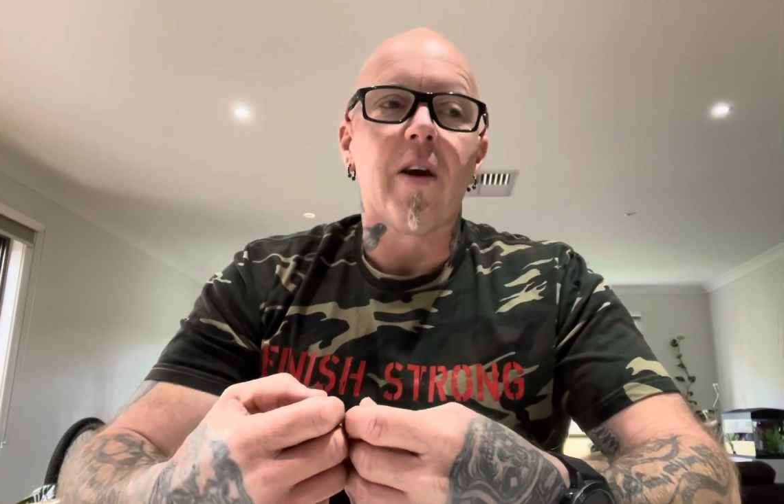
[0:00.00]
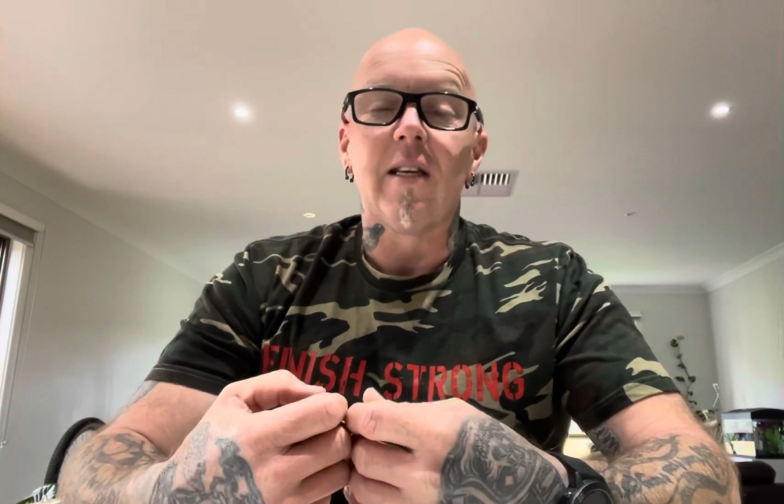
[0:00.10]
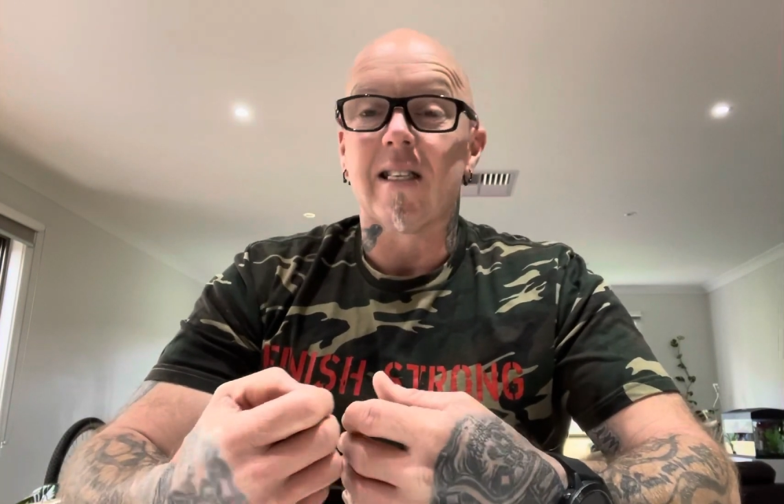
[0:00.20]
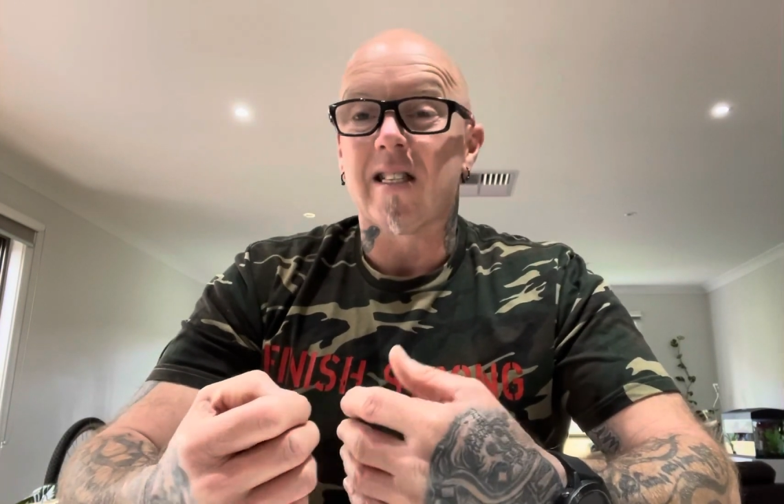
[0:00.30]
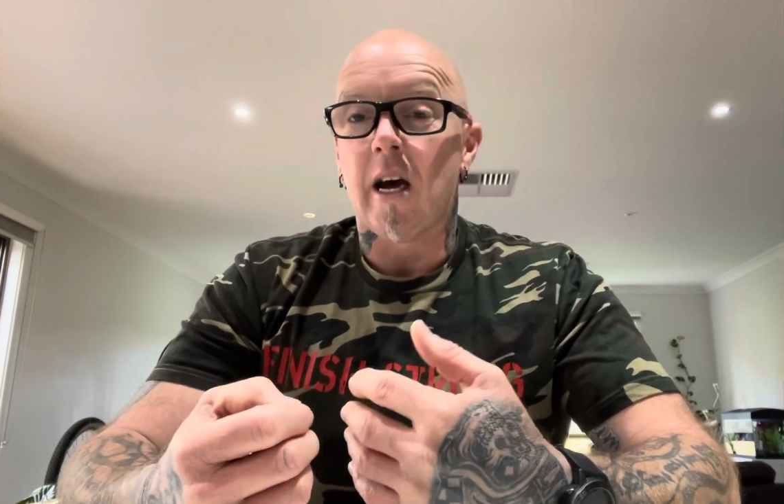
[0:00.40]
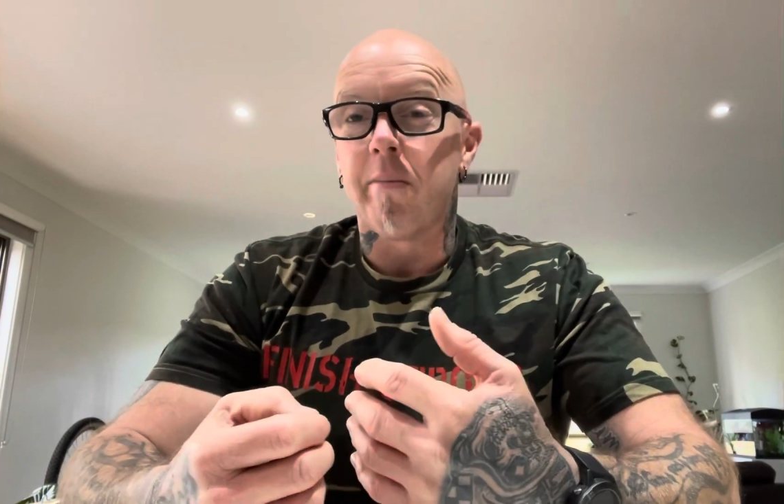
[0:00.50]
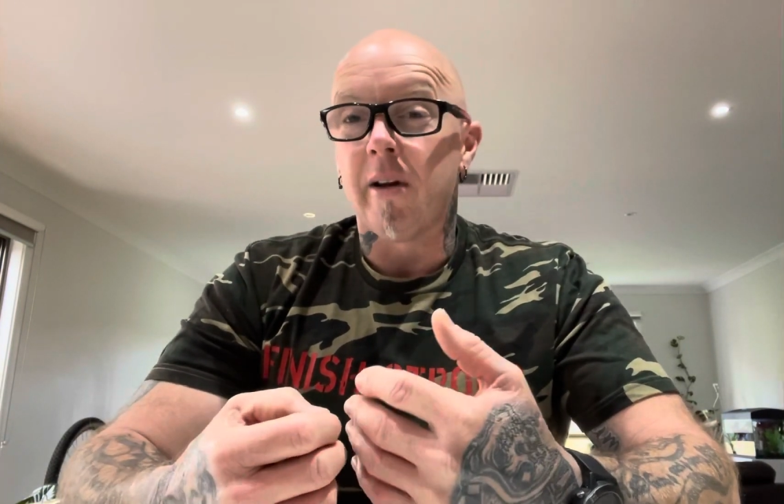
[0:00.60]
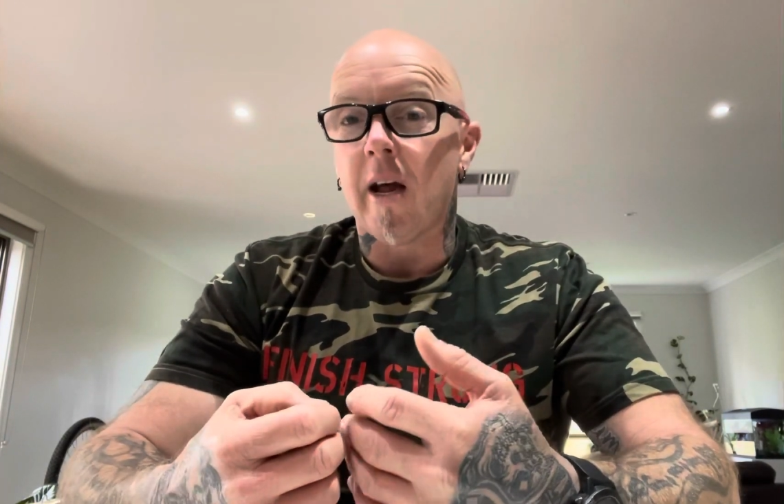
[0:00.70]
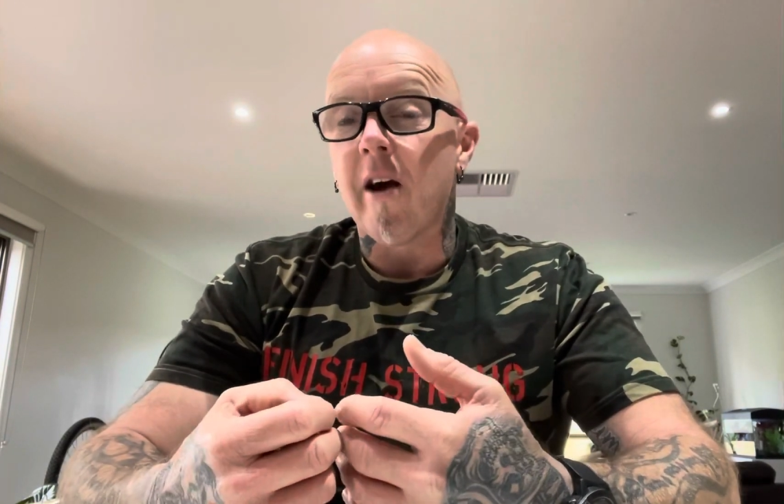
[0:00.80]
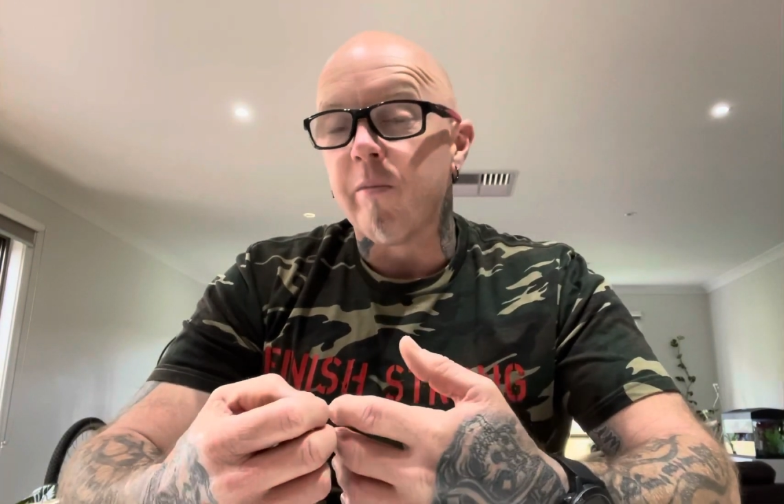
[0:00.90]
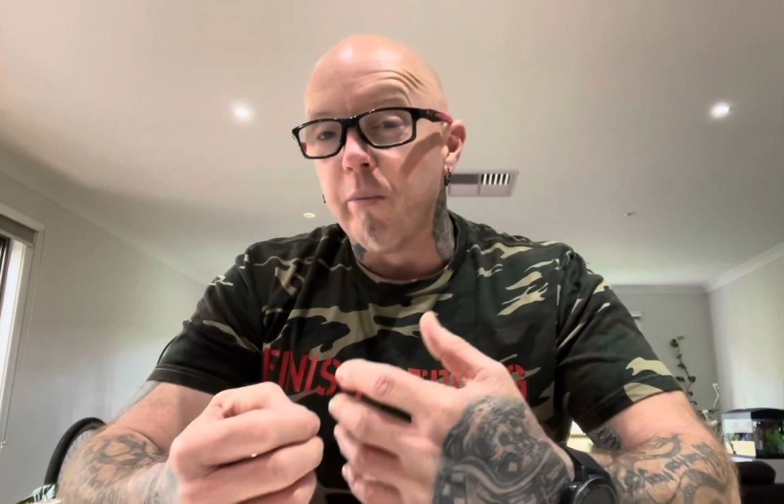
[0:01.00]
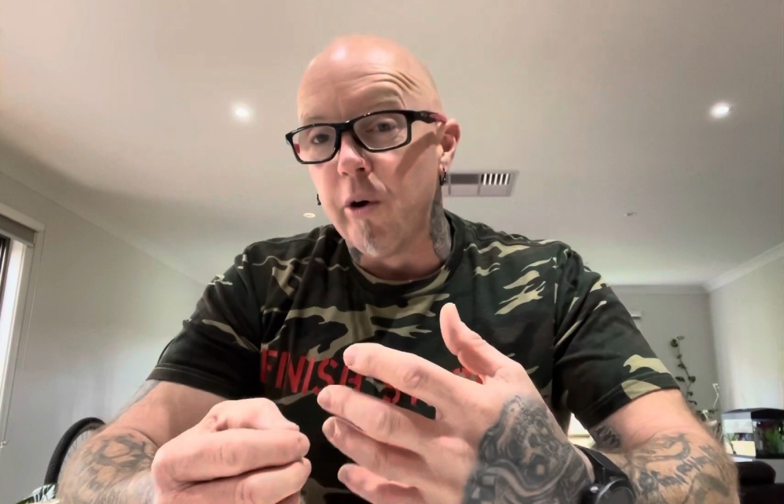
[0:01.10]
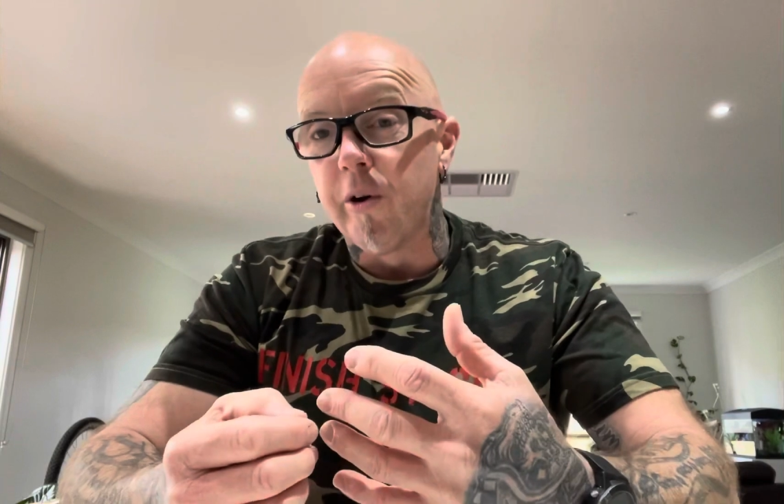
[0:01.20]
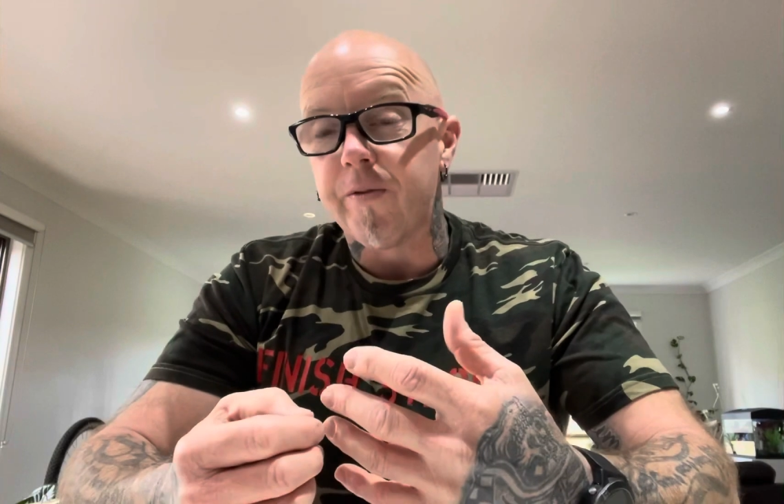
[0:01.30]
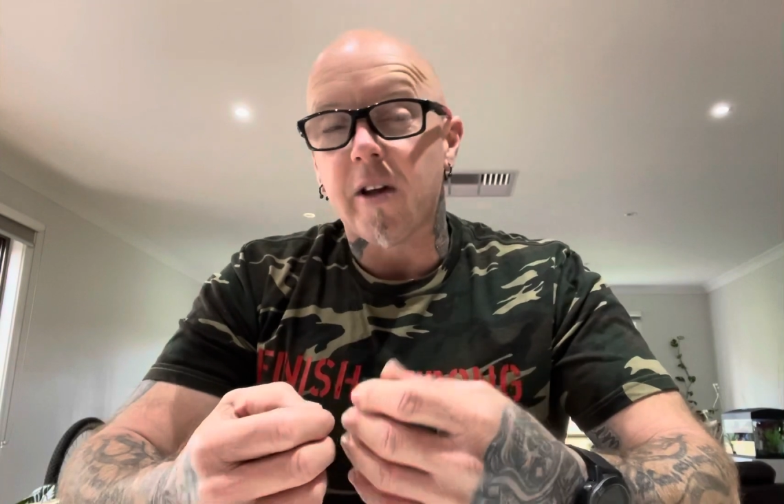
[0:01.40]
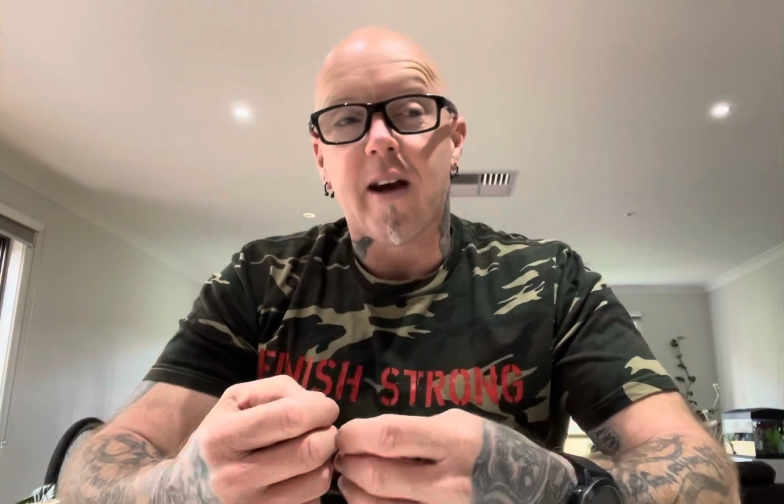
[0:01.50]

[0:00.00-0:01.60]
entertainment have moved